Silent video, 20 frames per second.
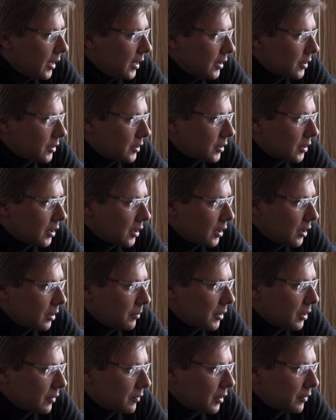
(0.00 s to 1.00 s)
It's a little
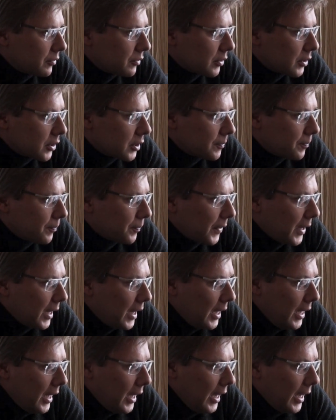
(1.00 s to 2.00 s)
bit of difference.
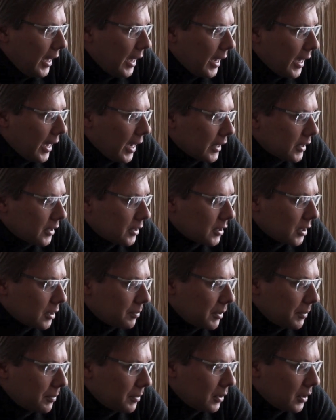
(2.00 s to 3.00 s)
And
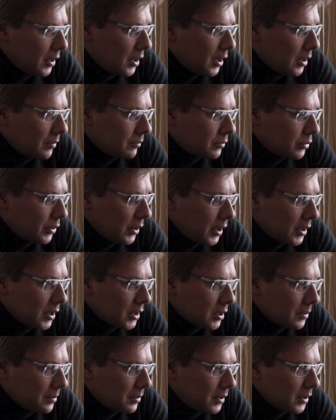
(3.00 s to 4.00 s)
that people are really
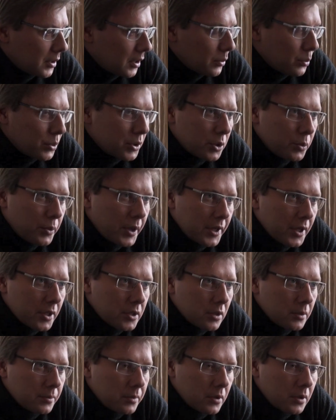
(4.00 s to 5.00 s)
disappointed with the way
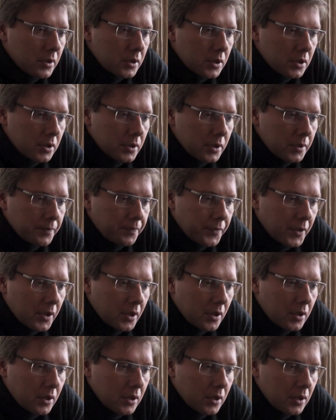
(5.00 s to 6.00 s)
national policy uh,
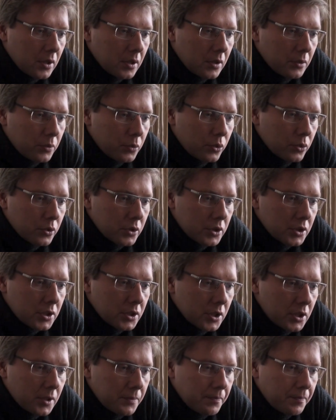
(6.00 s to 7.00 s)

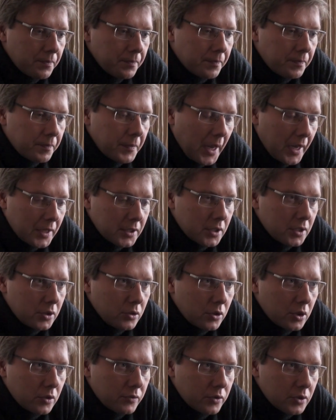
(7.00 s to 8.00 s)
was um,
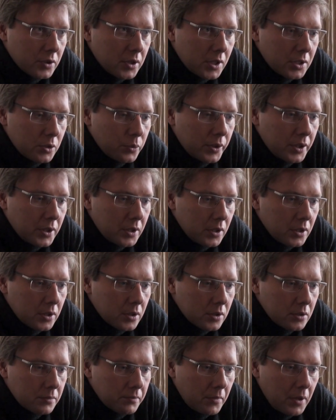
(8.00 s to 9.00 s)
executed for the last twenty
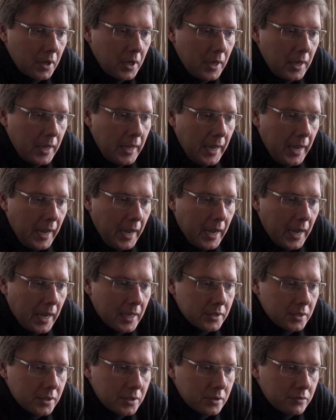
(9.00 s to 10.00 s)
years.
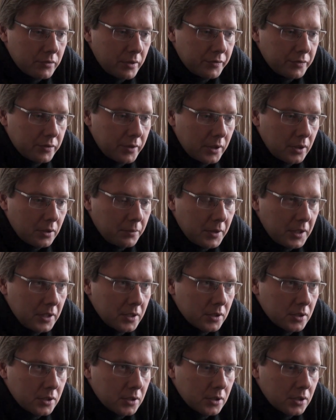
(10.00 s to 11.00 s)
And this referendum
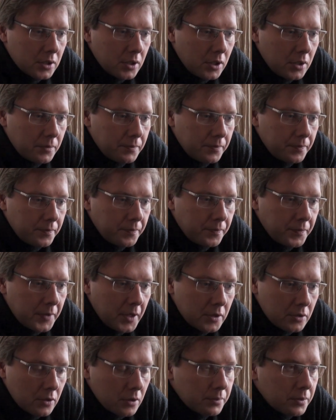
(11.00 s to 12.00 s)
is uh,
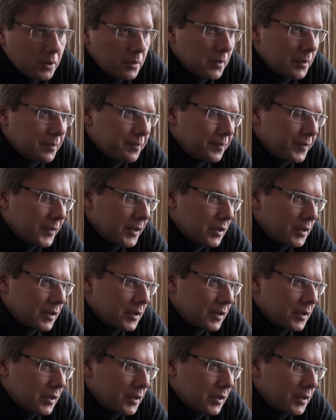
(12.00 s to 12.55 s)
is not a problem.